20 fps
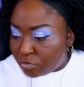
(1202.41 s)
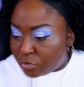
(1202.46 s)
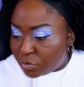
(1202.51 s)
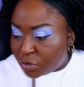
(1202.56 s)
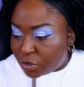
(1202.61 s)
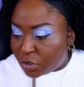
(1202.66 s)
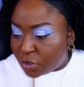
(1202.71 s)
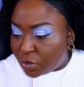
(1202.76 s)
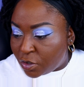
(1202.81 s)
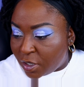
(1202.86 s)

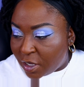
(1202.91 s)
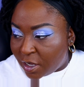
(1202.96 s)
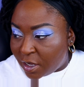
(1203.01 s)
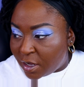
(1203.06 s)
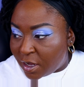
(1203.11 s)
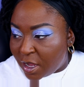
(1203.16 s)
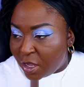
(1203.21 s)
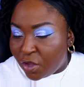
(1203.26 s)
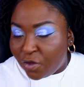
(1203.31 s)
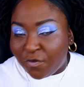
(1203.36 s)
So yeah,
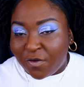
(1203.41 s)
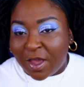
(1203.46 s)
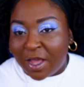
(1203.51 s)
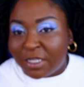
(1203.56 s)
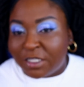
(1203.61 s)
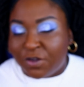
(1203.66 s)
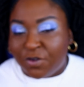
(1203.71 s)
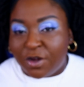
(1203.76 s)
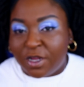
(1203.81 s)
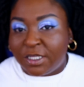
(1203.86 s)
and you
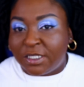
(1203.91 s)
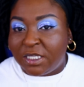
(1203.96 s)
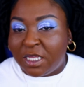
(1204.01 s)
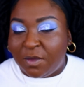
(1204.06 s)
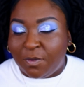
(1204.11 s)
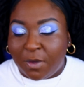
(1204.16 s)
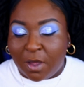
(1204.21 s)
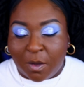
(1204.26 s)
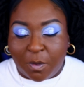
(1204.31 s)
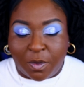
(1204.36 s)
guys already
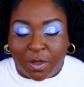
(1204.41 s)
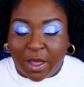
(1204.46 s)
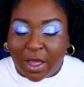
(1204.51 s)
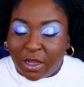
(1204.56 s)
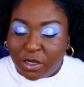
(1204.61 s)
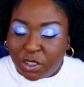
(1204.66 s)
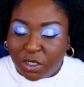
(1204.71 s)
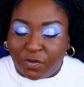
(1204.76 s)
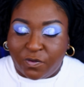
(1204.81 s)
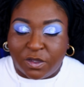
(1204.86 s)
seen me apply
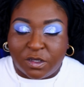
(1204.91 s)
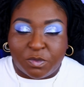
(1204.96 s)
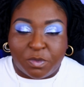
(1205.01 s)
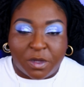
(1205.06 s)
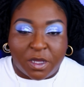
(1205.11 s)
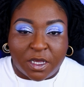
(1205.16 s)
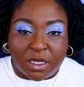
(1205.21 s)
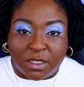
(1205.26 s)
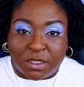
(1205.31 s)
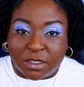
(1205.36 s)
Juvia's
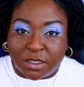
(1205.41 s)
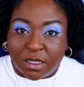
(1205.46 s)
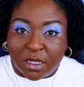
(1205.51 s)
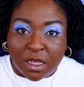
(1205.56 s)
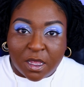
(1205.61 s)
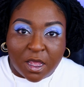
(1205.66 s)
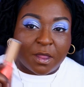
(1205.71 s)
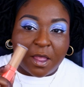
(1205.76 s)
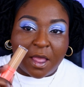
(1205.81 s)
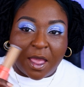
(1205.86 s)
Place
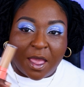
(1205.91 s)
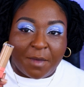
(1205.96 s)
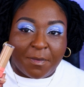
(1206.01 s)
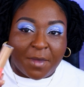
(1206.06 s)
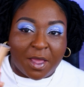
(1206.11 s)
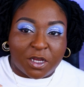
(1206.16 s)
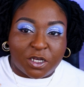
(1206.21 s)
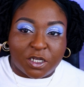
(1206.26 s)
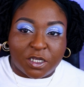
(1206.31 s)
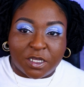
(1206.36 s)
Eye
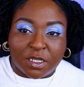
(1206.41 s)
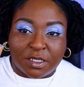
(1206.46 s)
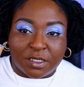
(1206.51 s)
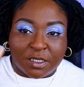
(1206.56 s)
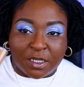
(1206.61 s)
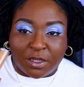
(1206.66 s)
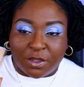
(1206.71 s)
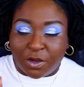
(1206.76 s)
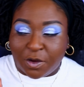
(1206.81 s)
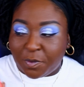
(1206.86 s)
Magic
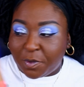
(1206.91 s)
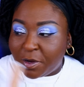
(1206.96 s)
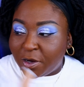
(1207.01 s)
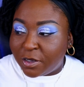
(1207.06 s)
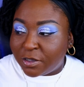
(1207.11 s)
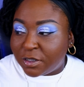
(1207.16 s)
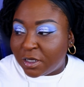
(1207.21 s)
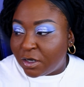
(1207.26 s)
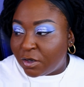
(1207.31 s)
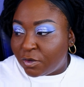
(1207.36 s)
Concealer up here,
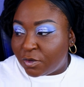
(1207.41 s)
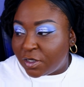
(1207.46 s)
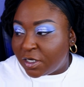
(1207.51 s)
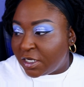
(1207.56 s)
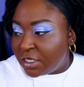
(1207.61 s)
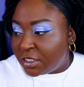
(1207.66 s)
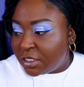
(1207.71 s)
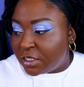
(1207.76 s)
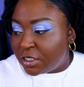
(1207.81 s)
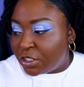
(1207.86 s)
so I don't
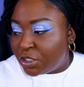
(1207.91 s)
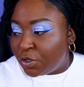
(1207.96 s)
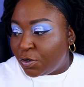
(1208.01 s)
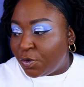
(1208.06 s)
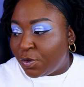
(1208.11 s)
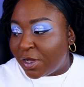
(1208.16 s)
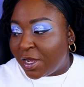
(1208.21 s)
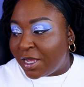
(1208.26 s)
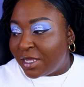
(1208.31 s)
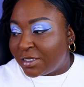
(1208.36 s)
need to show
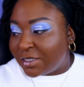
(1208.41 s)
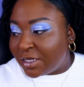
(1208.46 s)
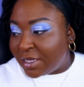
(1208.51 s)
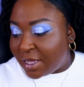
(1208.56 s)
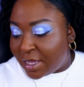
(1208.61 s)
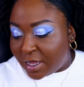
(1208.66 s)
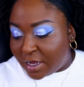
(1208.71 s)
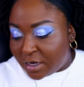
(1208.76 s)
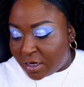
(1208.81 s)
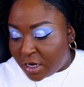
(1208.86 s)
you guys
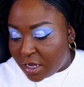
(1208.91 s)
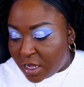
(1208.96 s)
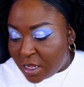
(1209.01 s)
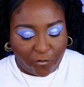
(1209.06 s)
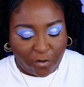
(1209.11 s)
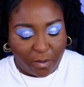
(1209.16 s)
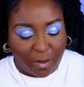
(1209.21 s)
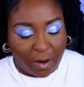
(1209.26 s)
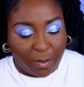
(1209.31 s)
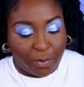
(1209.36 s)
again.
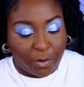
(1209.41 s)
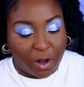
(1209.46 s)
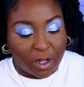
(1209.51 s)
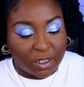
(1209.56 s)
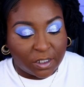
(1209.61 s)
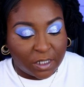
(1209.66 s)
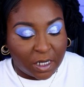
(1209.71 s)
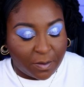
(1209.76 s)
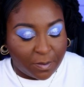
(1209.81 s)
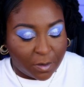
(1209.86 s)
For my
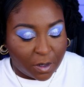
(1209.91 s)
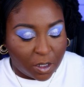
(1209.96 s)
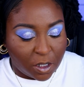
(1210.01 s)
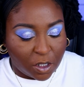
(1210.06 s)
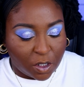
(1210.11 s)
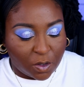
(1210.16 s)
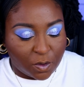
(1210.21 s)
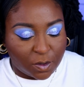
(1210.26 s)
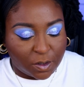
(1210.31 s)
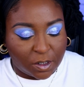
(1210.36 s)
bronzer, I'm going to
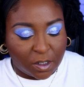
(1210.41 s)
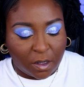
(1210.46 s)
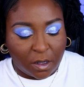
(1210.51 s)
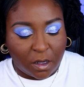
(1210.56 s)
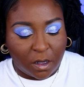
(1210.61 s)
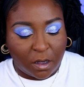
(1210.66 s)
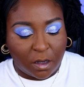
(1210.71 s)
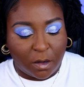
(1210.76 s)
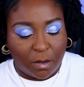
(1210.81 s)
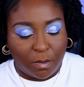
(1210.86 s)
use
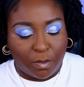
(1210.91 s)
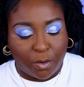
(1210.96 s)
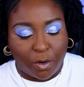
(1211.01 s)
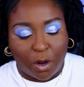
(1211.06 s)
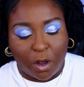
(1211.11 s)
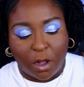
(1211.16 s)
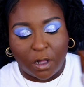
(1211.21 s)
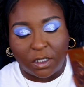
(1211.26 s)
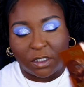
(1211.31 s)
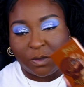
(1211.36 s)
the
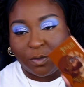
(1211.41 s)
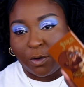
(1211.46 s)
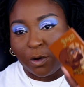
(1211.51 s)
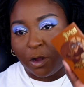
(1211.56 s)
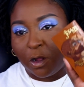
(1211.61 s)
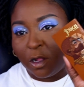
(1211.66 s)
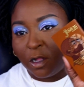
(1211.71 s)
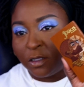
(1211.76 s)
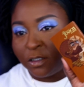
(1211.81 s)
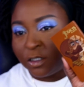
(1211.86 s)
Bronze
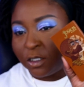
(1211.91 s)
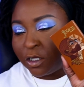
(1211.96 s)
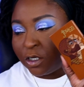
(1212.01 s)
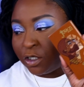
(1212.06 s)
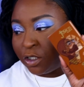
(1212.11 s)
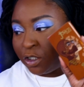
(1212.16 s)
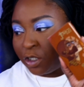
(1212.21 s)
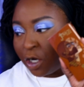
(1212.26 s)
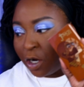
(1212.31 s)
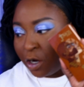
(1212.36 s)
Bronze
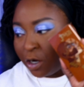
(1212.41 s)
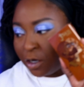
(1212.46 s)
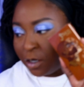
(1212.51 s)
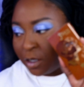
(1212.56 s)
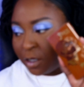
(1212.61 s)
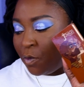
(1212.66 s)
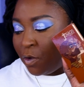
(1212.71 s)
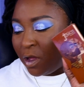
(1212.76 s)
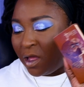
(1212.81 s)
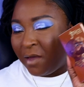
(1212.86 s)
Dark.
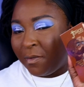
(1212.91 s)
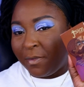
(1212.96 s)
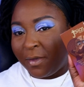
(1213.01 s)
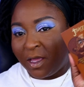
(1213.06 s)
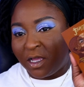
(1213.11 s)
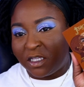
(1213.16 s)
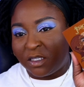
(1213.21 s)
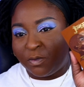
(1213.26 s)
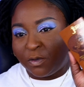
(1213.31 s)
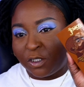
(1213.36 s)
Well, a
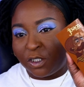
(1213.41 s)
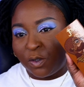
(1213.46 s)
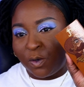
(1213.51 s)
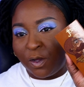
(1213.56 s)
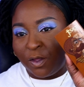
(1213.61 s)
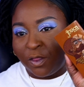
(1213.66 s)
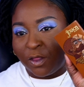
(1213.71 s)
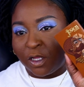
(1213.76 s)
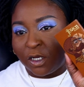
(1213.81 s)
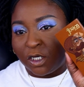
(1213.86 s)
mix
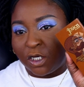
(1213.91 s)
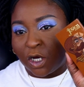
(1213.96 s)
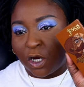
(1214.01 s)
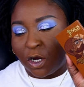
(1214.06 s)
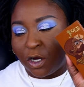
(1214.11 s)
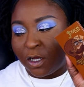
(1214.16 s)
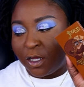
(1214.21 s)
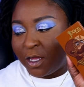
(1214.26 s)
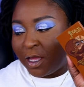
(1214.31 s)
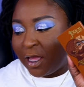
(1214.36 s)
between the
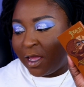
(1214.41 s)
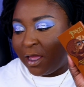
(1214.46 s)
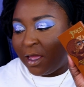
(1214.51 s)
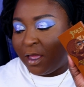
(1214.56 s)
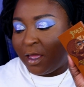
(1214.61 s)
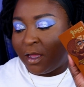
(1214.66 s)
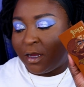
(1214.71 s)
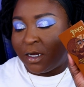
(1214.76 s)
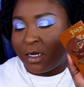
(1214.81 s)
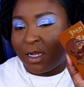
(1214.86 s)
dark
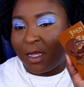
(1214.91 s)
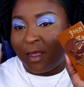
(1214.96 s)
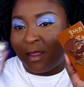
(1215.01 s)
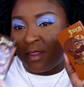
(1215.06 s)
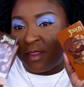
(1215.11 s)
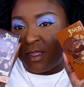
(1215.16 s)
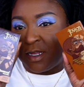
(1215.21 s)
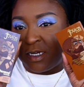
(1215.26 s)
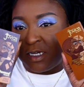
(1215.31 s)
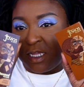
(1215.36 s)
and
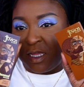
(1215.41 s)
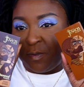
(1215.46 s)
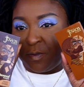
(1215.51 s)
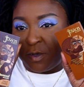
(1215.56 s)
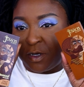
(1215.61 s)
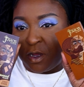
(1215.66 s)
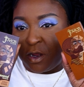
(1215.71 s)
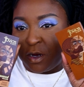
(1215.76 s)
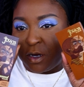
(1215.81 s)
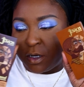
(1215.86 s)
the deep
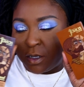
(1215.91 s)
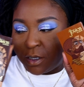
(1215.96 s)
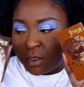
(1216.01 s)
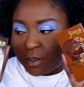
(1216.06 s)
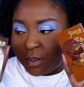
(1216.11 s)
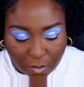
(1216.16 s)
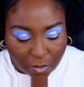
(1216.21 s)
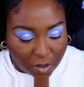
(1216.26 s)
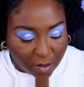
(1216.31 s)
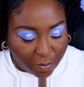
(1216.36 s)
dark.
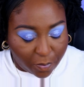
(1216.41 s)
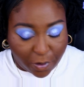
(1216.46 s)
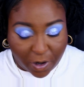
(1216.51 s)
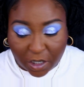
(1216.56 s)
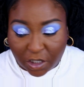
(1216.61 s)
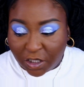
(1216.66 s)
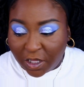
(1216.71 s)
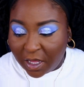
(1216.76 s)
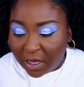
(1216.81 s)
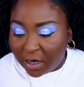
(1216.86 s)
The
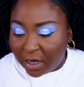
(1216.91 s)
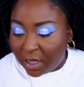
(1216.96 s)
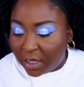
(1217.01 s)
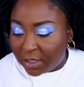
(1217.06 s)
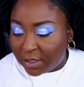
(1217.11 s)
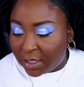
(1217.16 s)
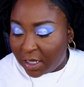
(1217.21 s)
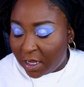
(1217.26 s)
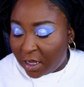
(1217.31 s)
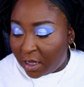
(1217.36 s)
brush that
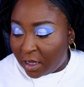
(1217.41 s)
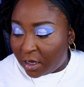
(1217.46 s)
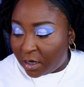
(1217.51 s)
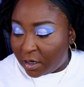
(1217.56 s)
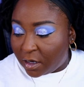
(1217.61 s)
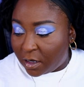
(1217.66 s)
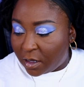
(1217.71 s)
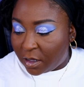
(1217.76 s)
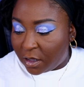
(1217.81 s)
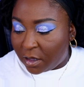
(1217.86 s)
is
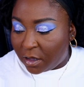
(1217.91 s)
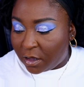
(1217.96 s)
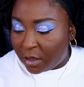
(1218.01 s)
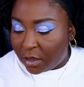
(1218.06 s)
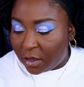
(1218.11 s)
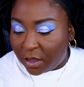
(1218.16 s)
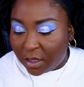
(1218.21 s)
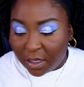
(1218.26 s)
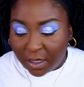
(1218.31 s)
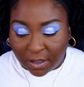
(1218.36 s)
in
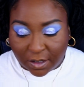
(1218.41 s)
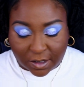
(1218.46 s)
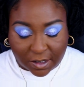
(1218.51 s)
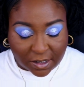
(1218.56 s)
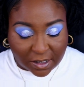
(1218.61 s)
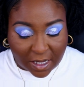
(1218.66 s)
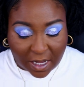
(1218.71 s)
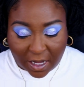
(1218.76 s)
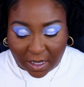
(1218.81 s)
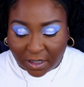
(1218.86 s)
this
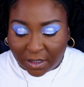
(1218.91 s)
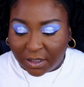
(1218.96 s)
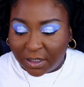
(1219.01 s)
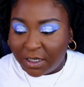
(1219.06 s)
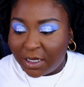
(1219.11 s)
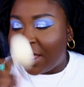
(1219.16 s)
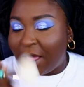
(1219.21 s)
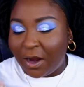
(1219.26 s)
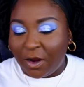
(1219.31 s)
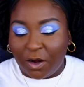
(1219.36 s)
set,
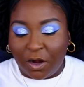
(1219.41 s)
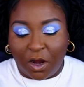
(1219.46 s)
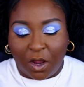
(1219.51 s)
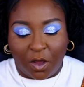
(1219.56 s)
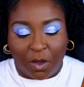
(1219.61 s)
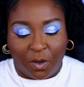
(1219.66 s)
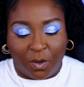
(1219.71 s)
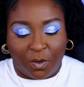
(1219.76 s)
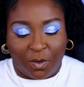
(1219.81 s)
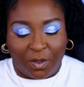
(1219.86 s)
I don't
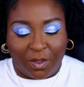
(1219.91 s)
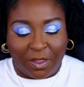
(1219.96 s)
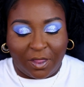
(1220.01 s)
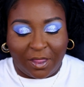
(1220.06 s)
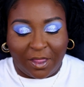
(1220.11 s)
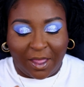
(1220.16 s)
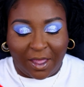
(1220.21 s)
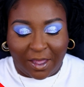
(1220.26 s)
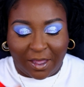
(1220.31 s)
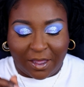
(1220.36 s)
know,
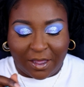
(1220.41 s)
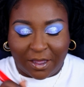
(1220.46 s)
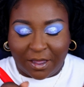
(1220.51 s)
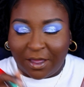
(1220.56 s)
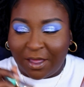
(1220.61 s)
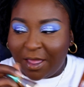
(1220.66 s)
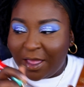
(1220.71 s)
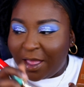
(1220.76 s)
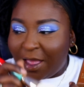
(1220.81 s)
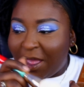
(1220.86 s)
like,
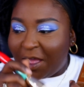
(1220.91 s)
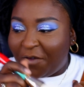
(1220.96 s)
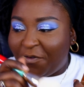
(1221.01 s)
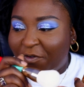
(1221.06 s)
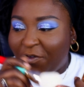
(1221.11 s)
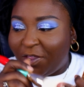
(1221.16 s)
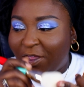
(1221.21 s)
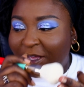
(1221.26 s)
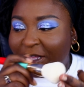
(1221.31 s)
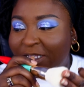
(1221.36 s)
I
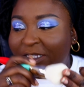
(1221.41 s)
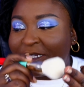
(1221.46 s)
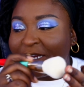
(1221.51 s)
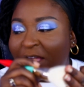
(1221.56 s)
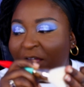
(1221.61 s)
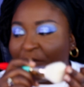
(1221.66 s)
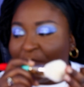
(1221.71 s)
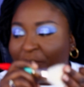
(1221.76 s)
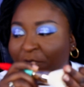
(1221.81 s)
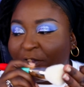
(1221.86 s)
feel like it's
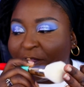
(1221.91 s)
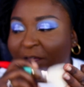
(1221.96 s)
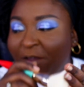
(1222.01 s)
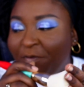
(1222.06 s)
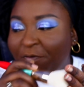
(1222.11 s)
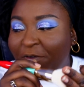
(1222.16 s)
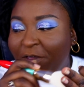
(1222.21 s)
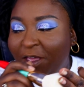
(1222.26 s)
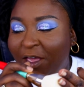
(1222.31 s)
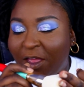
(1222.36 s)
not
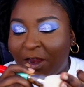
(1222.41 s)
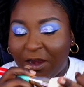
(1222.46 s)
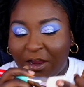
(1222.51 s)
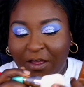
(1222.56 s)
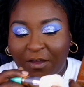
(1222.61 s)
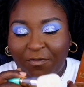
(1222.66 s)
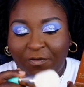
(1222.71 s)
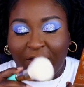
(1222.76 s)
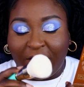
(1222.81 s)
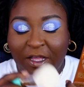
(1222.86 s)
fluffy
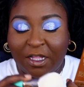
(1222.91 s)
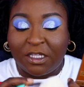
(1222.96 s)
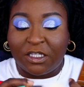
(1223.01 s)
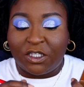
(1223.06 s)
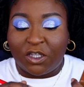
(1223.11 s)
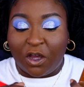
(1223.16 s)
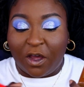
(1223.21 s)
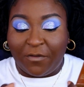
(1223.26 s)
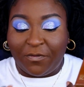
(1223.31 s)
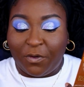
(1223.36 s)
enough. Like, it's
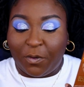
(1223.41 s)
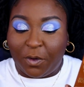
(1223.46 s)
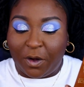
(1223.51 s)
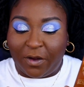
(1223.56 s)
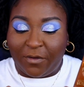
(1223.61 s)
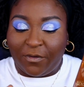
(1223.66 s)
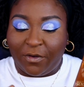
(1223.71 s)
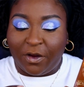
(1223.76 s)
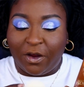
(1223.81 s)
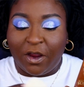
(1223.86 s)
soft or
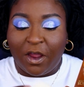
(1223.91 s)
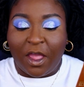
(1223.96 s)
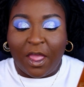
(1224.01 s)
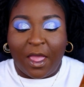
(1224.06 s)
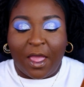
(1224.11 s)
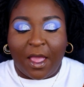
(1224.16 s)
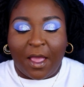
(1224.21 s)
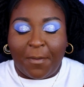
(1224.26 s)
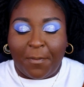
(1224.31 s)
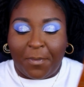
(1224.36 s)
whatever,
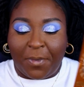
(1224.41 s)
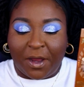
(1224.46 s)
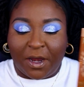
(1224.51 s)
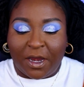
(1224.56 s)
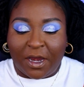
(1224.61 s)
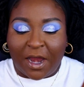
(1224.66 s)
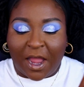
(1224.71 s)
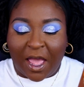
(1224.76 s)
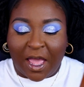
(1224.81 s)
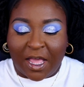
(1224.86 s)
but
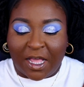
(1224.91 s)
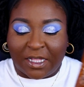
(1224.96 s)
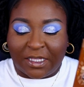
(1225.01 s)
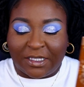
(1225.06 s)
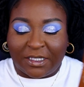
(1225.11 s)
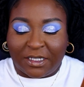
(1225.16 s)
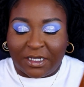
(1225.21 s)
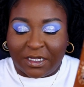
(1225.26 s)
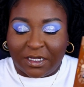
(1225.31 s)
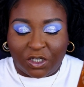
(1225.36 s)
not,
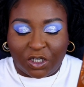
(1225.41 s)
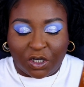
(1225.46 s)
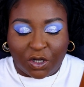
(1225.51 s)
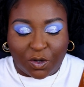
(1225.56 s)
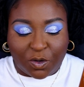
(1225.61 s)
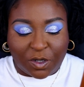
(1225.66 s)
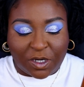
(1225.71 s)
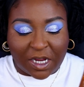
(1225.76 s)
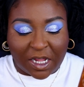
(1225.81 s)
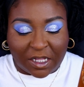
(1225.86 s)
it's
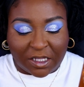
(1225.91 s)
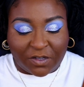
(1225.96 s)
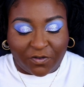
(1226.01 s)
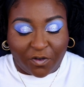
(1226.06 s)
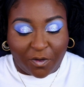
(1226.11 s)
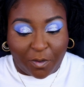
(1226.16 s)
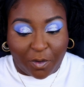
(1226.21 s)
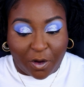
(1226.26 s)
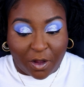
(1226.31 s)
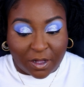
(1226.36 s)
too dense
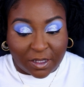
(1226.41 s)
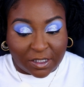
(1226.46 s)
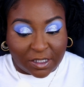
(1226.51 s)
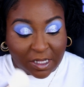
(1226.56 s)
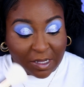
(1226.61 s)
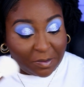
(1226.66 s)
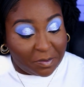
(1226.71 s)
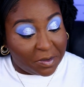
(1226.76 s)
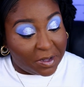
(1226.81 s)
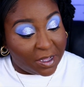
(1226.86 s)
for
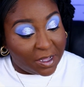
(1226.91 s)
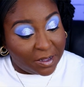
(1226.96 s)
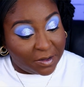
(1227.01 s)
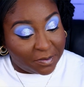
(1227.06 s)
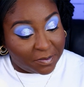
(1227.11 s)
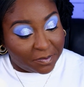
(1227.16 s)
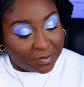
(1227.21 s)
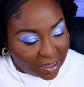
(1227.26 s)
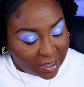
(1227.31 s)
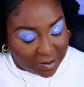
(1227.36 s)
bronzing, but
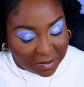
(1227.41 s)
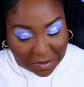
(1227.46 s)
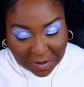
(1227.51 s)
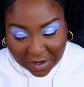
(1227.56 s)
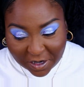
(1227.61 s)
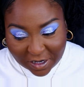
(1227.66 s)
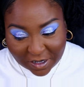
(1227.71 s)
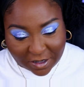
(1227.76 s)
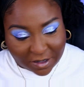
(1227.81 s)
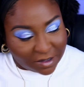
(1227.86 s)
I'm
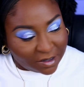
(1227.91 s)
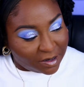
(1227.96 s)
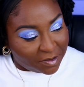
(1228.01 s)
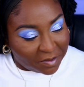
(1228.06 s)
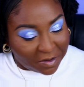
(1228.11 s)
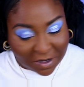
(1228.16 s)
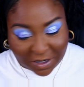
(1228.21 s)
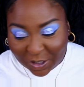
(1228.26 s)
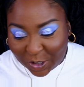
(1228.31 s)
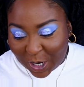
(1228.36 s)
gonna, I'm
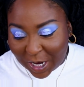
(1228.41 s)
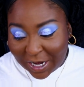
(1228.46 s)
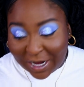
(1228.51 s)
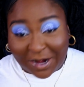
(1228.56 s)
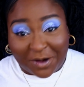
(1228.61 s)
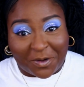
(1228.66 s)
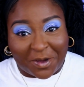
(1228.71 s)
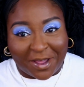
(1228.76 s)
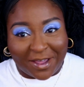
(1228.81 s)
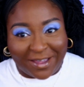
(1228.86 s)
gonna try it
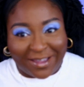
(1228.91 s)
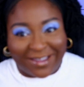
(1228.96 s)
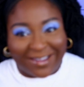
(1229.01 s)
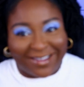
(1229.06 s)
anyway.